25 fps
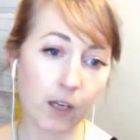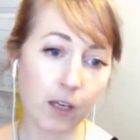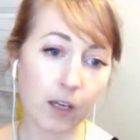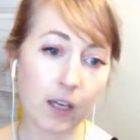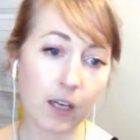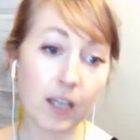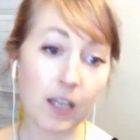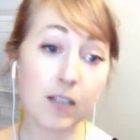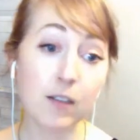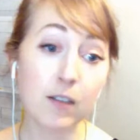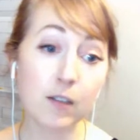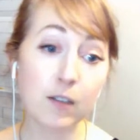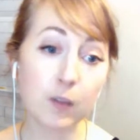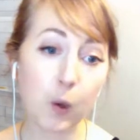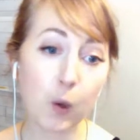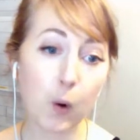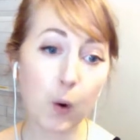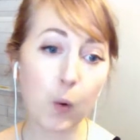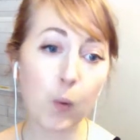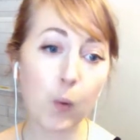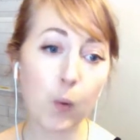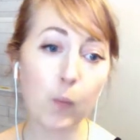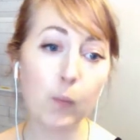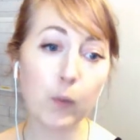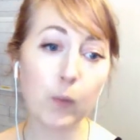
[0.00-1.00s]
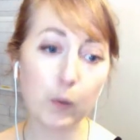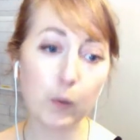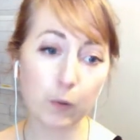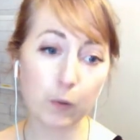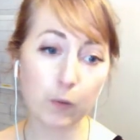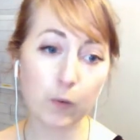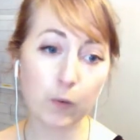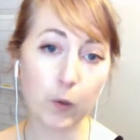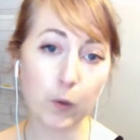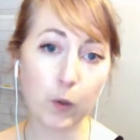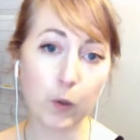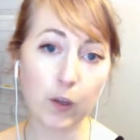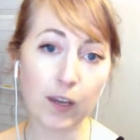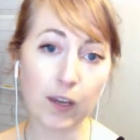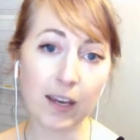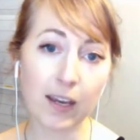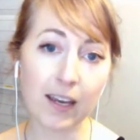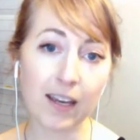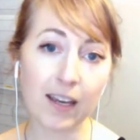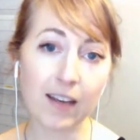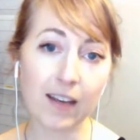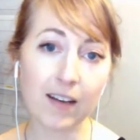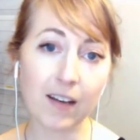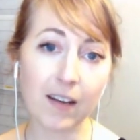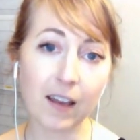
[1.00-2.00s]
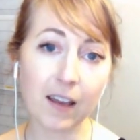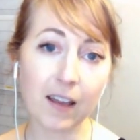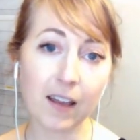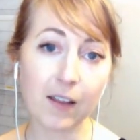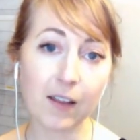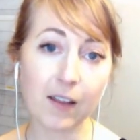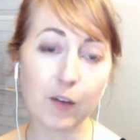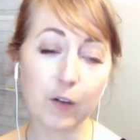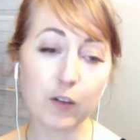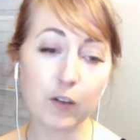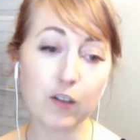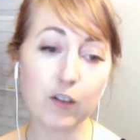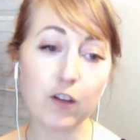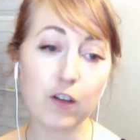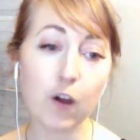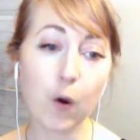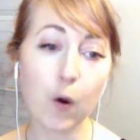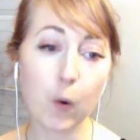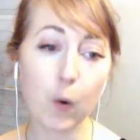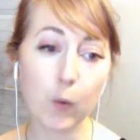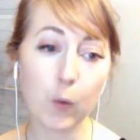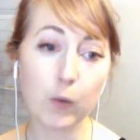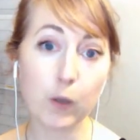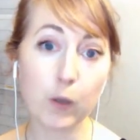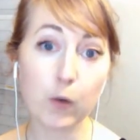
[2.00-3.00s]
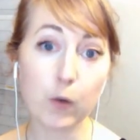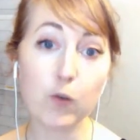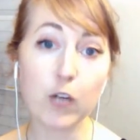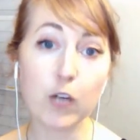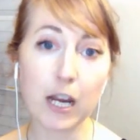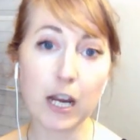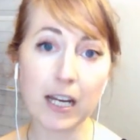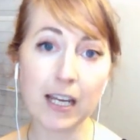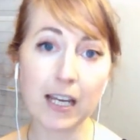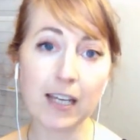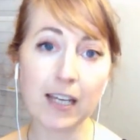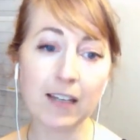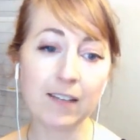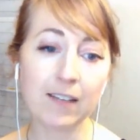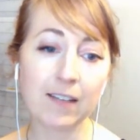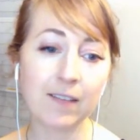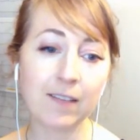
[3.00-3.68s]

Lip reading: It's so beautiful and it looks oh so Jenny.